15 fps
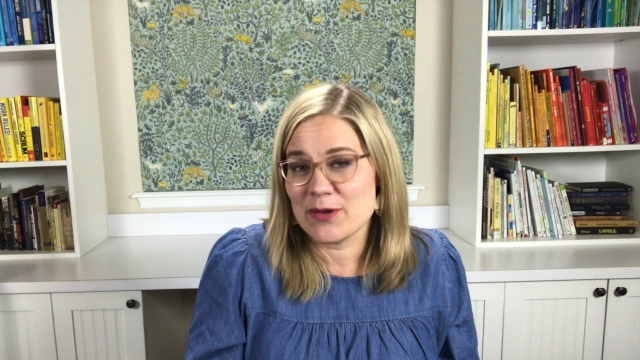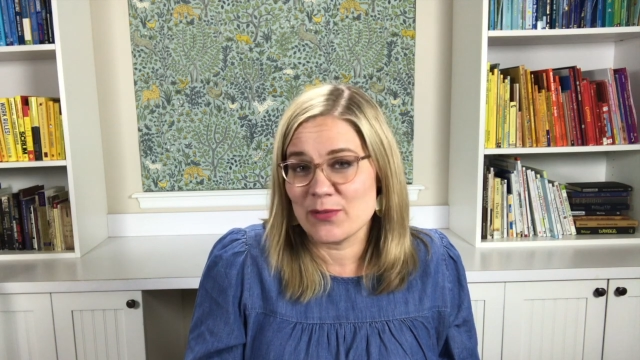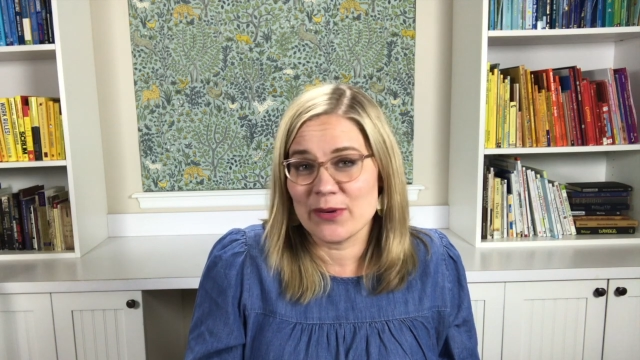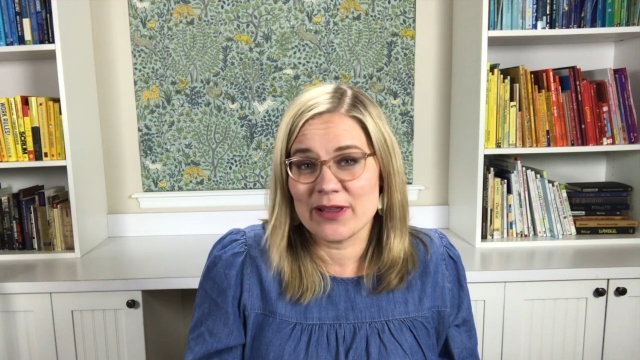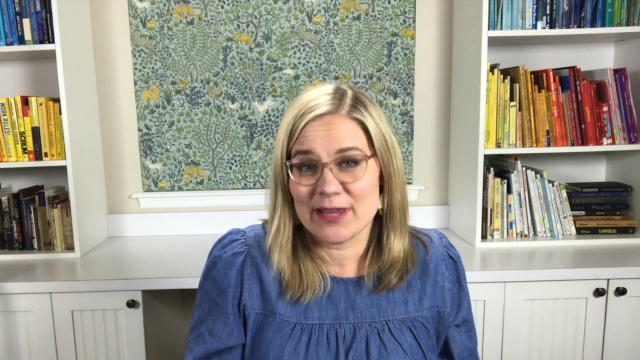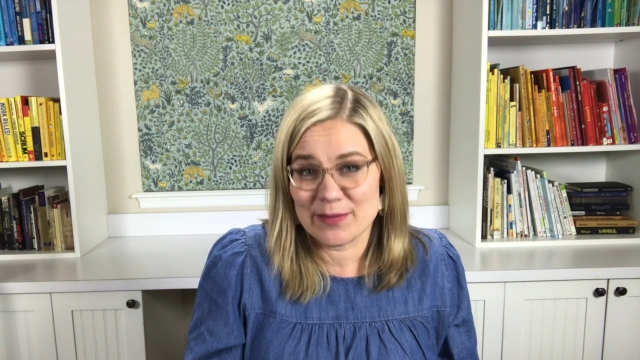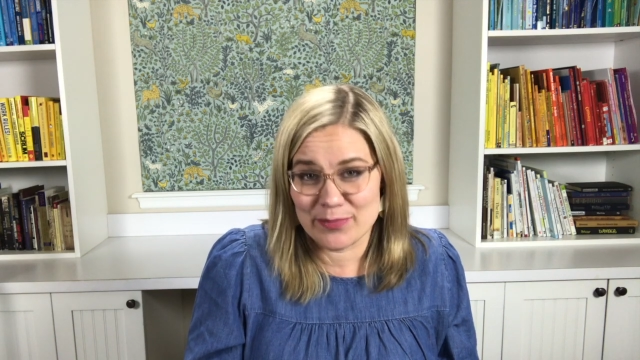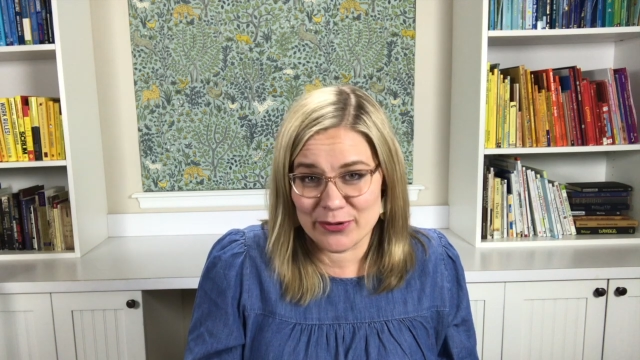
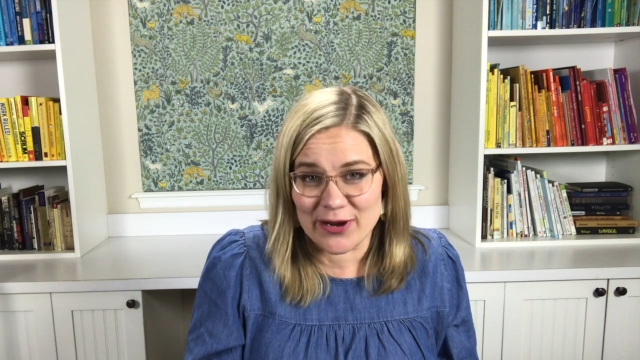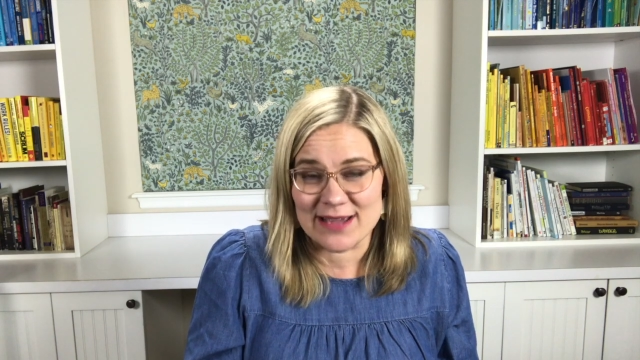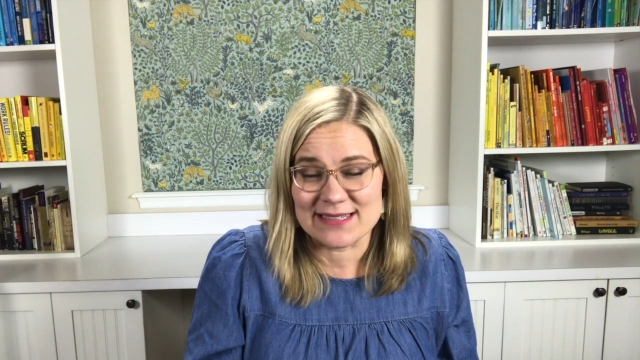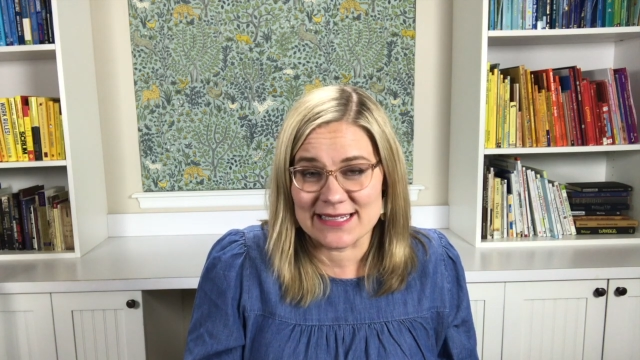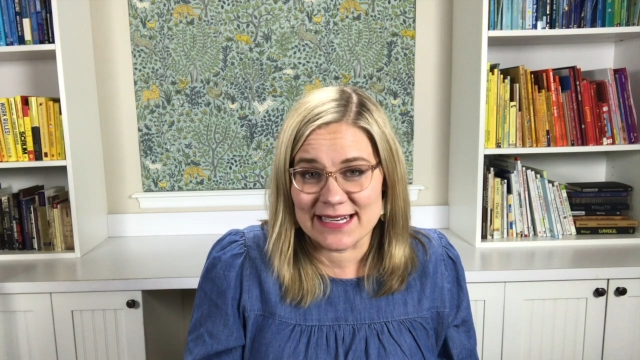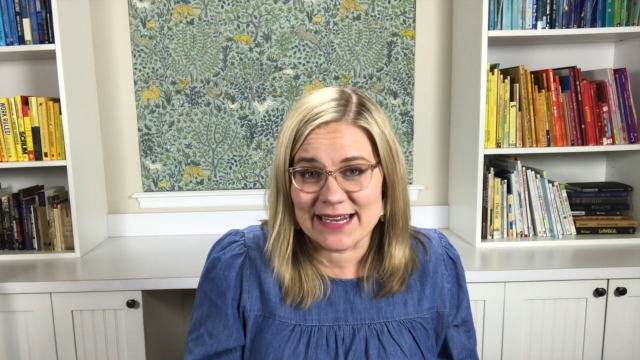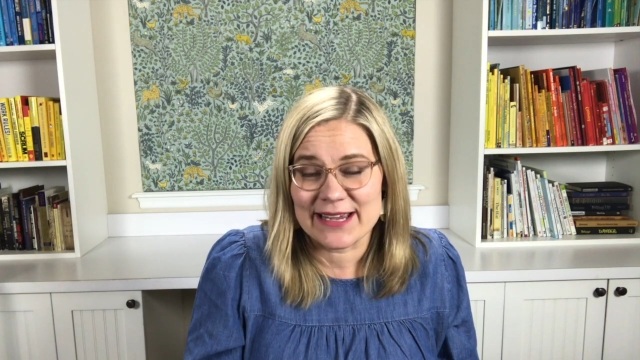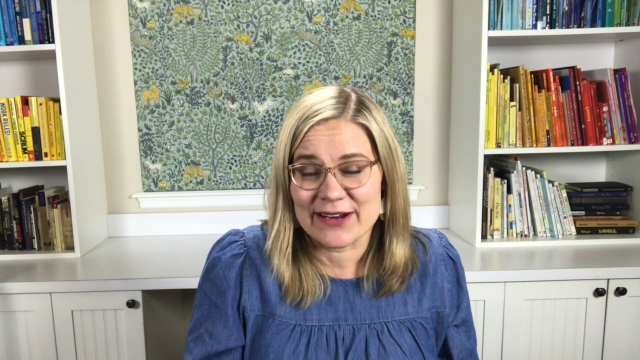really
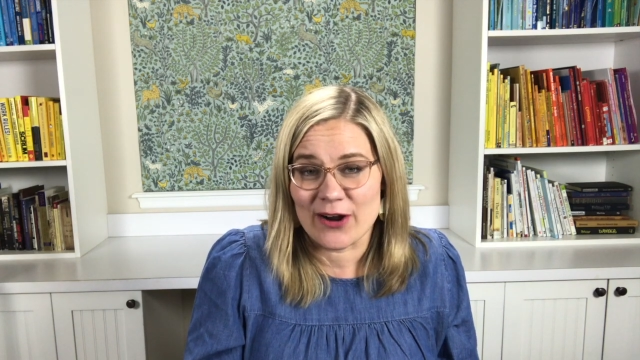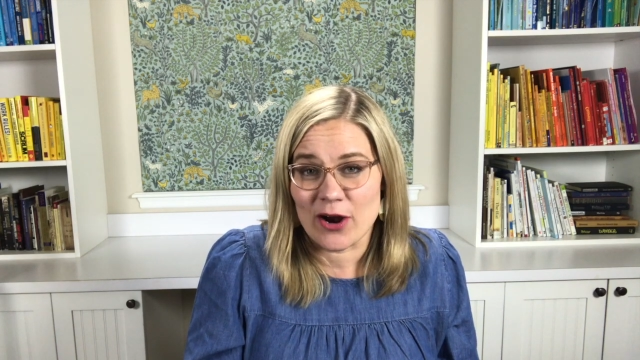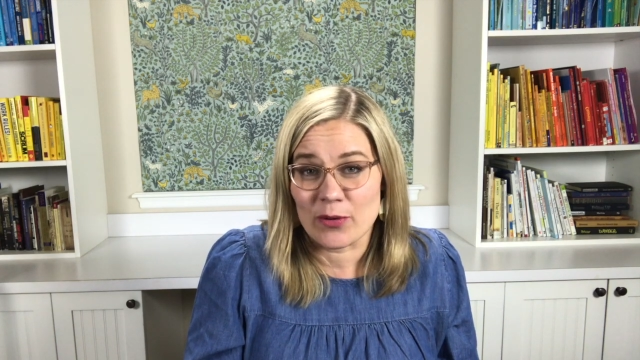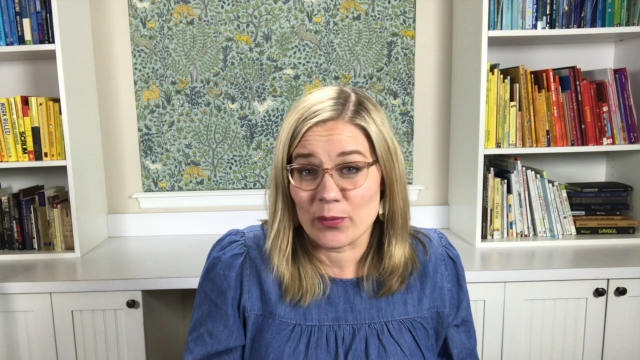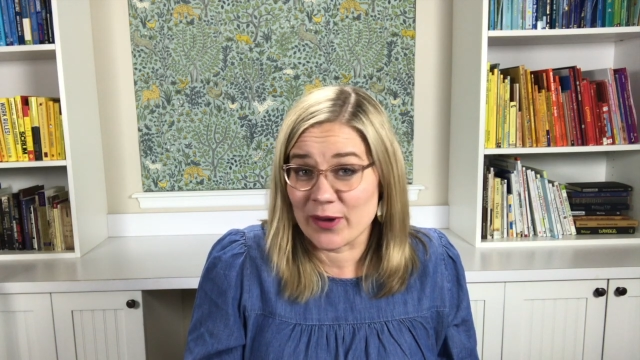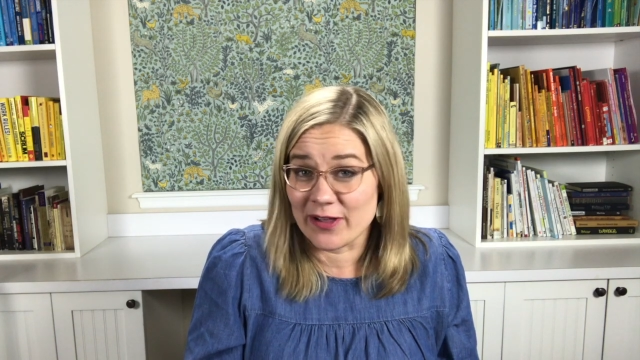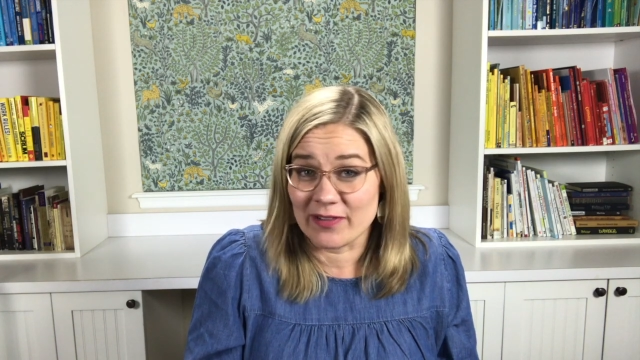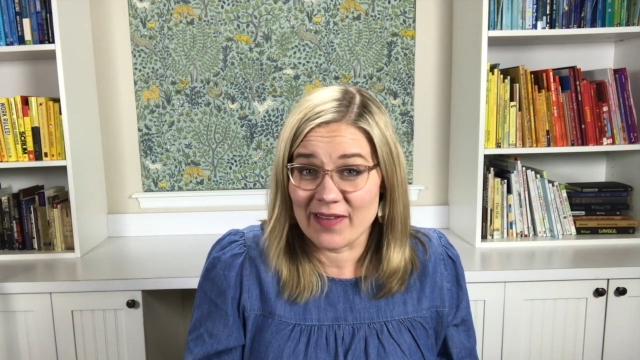present in our
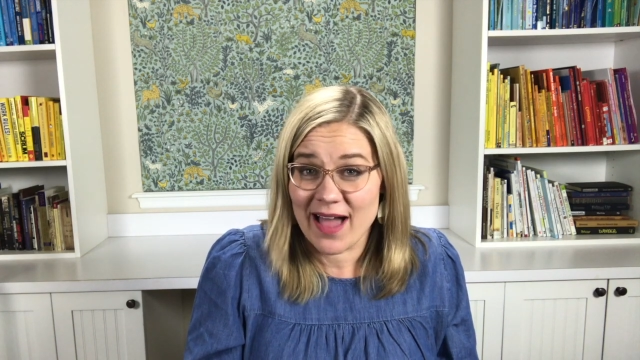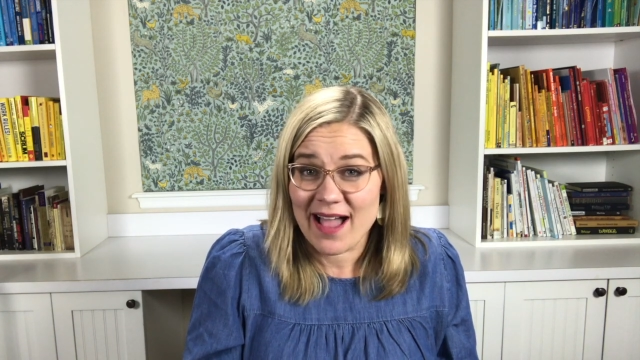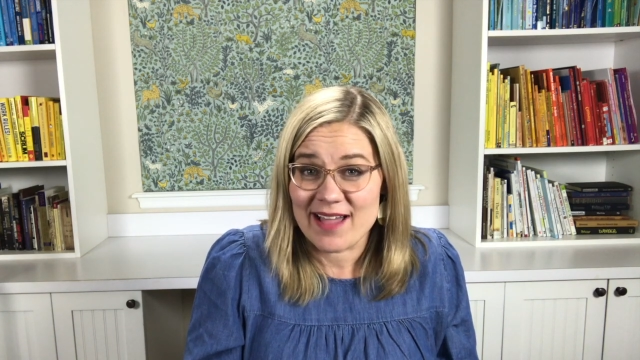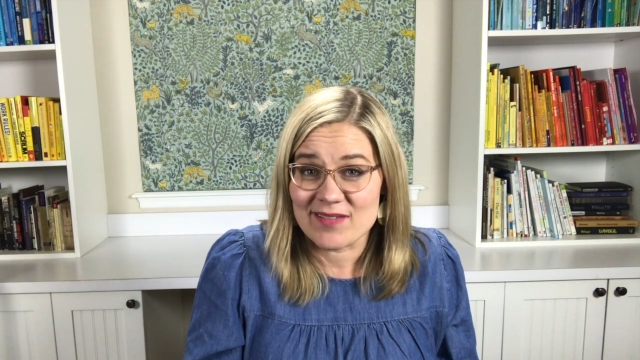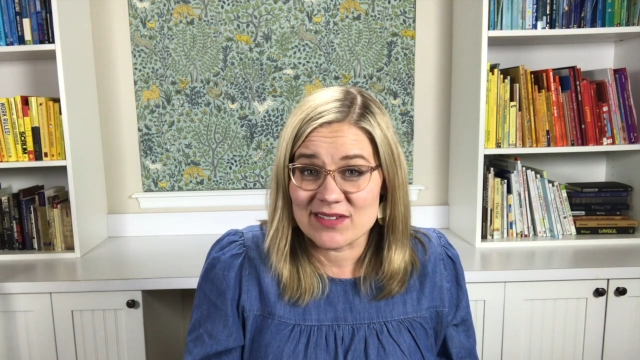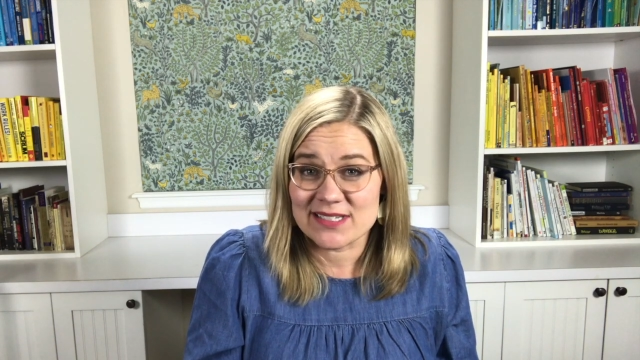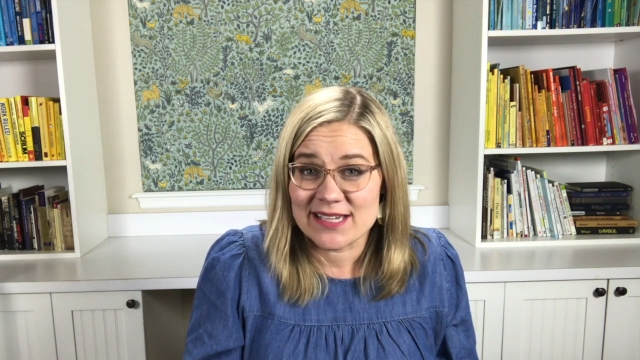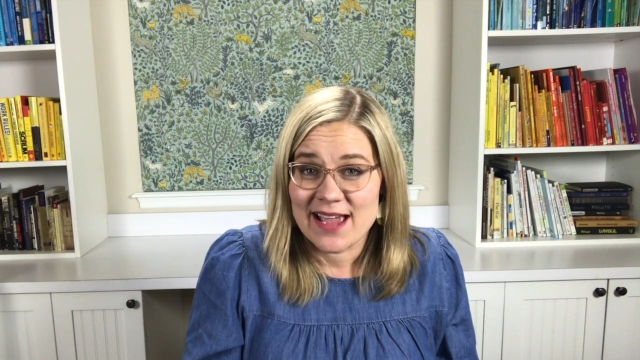real
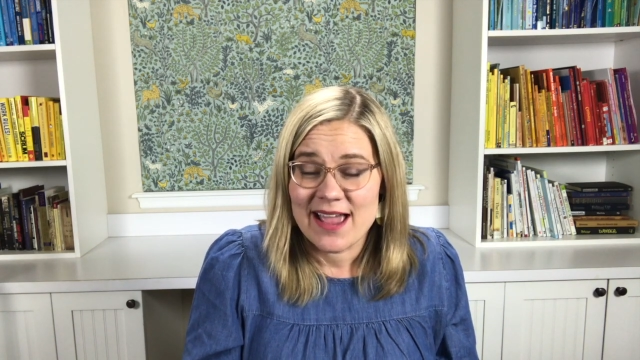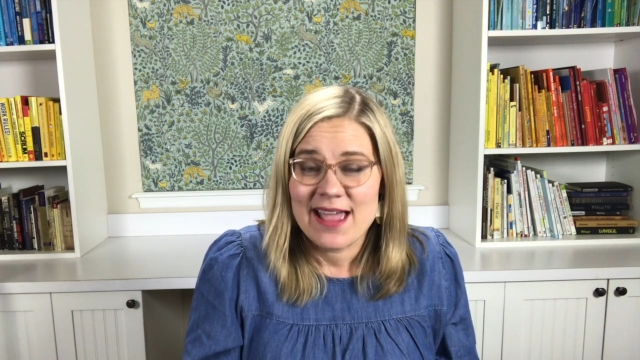lives.